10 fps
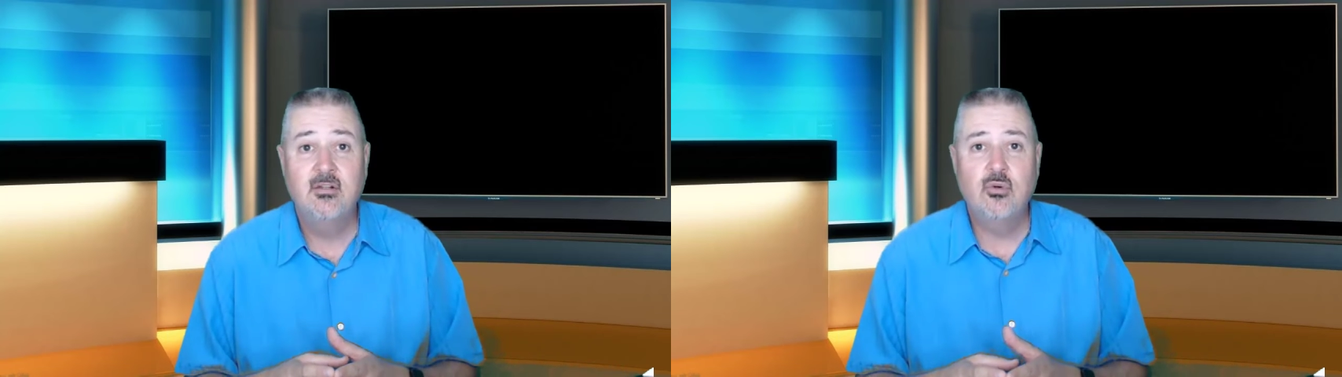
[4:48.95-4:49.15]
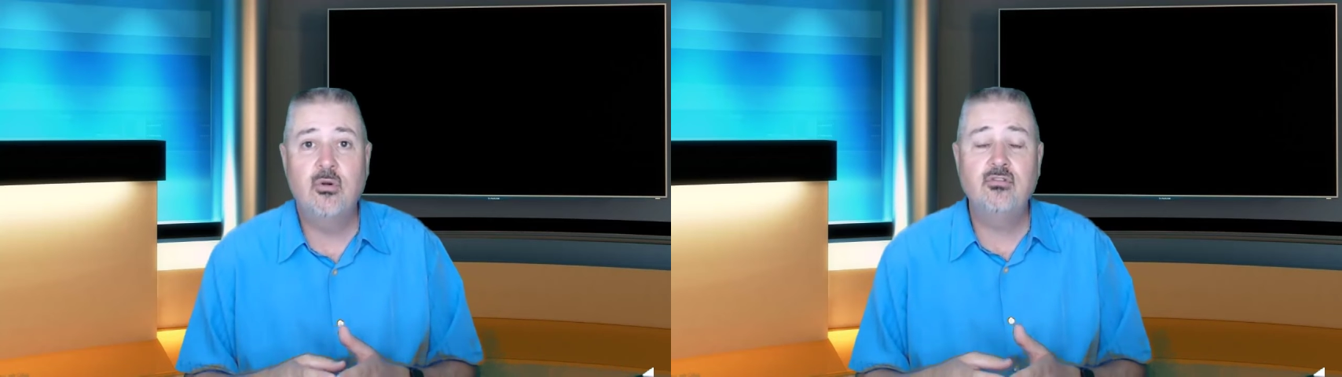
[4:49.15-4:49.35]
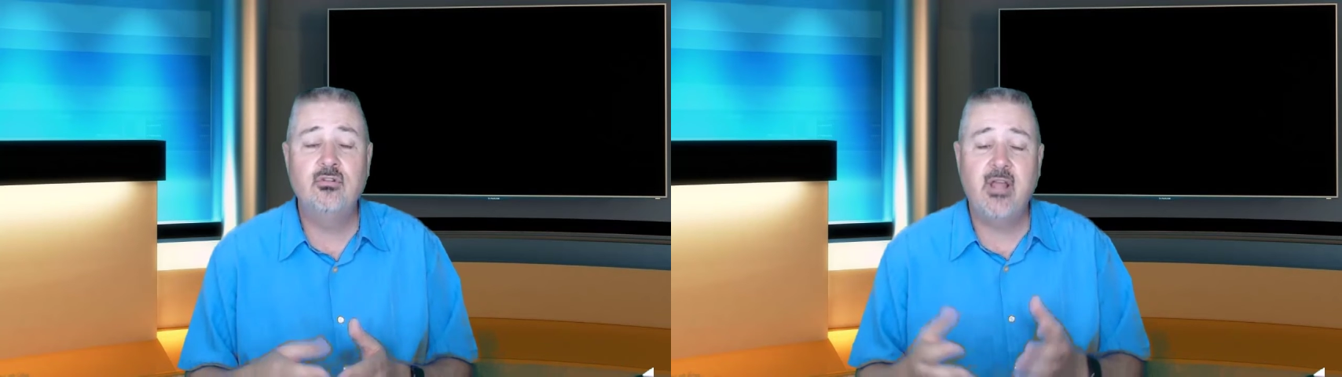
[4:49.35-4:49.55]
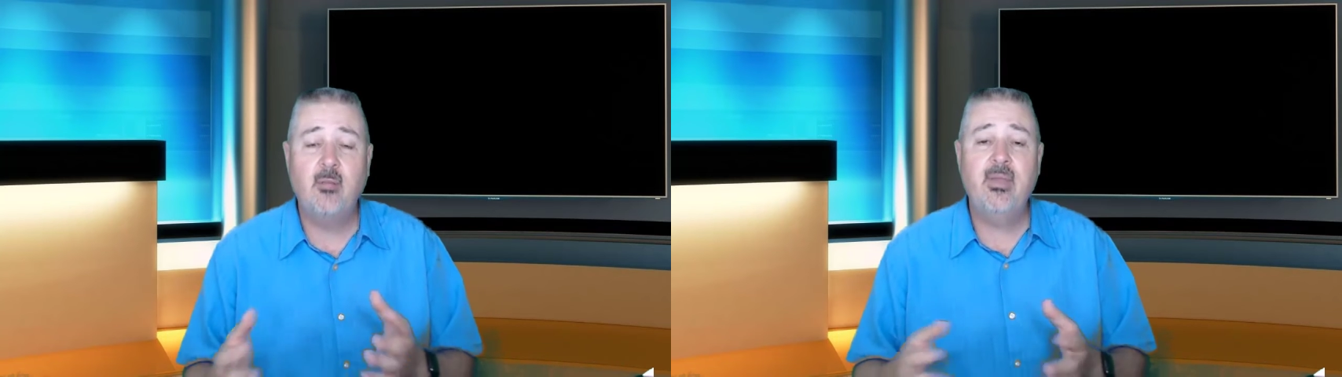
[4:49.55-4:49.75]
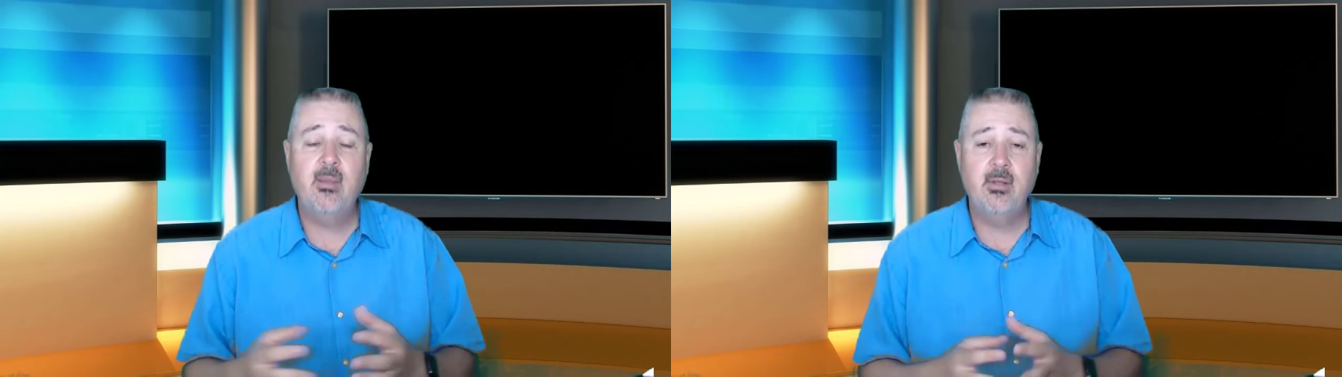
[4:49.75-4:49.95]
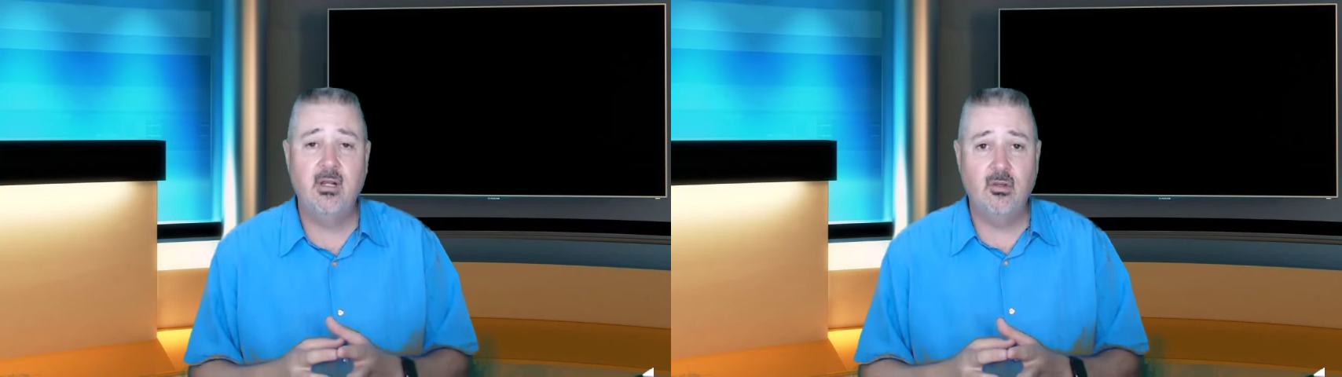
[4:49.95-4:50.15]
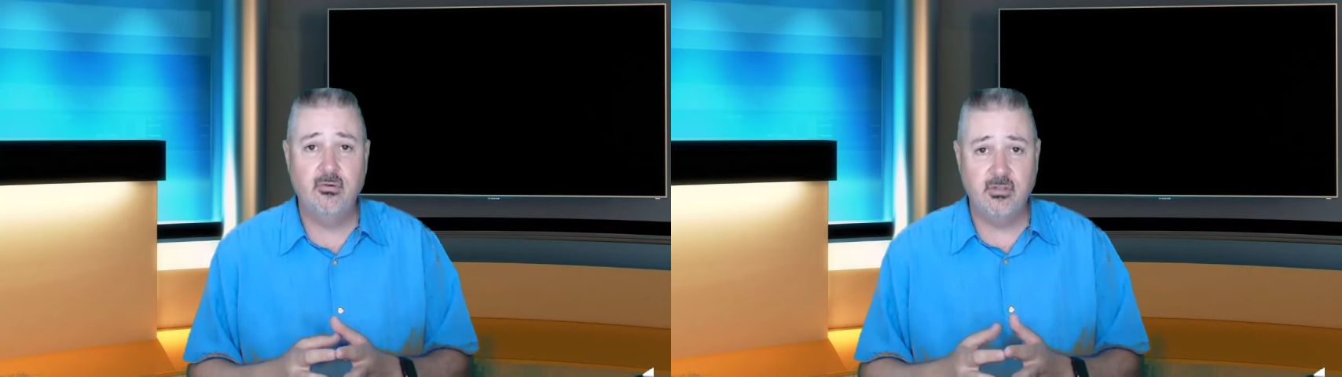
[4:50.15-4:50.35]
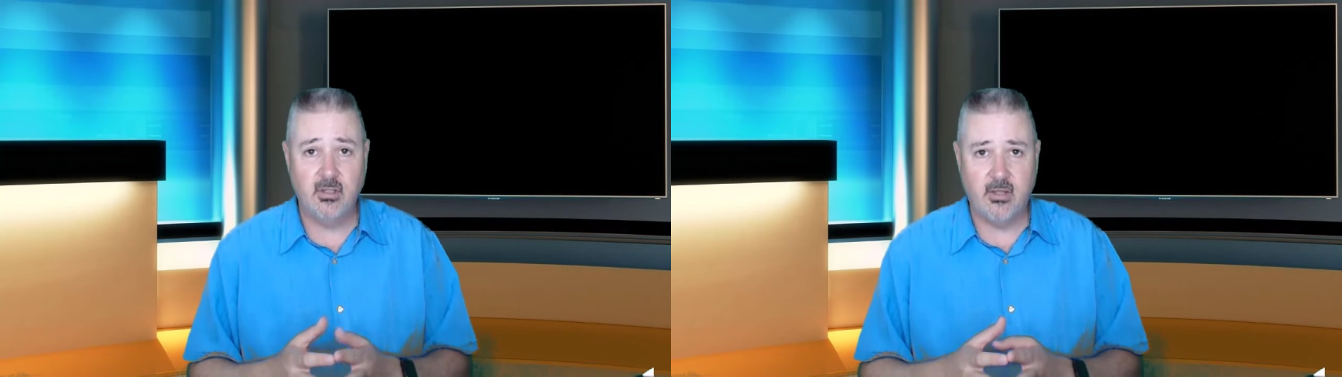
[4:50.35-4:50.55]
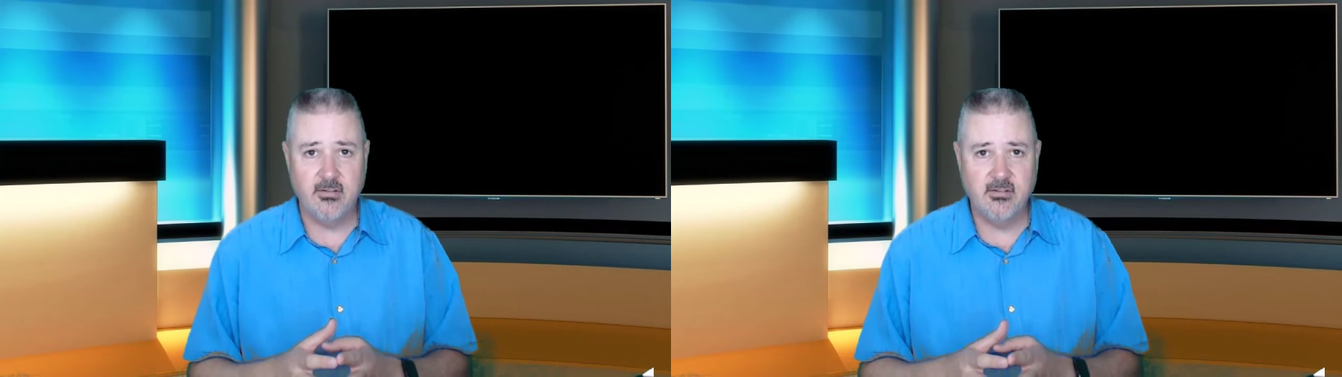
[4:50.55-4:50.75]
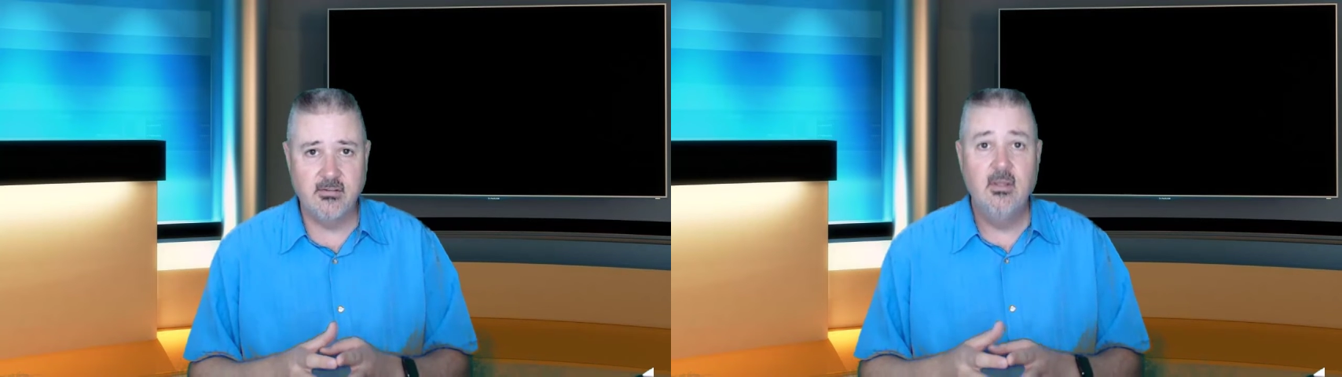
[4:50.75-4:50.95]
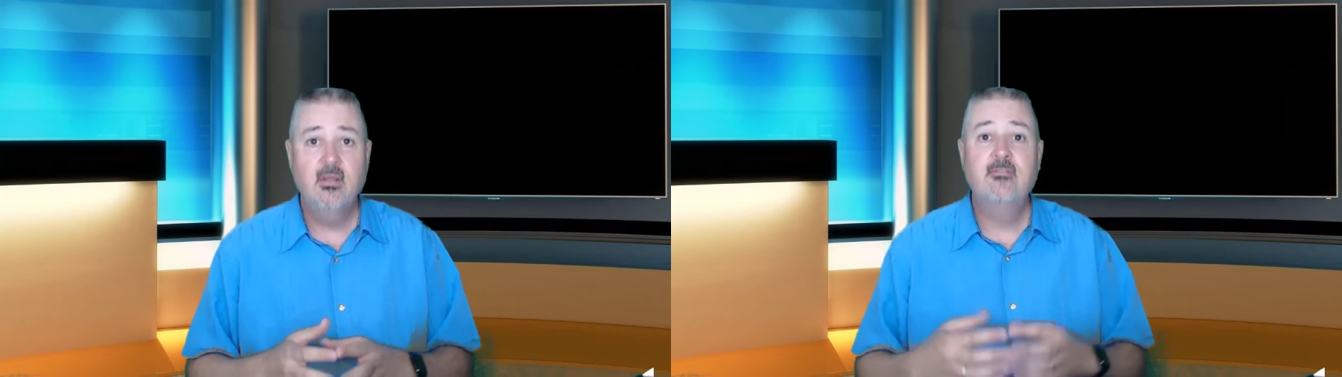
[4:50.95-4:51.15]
towards your down payment and closing costs.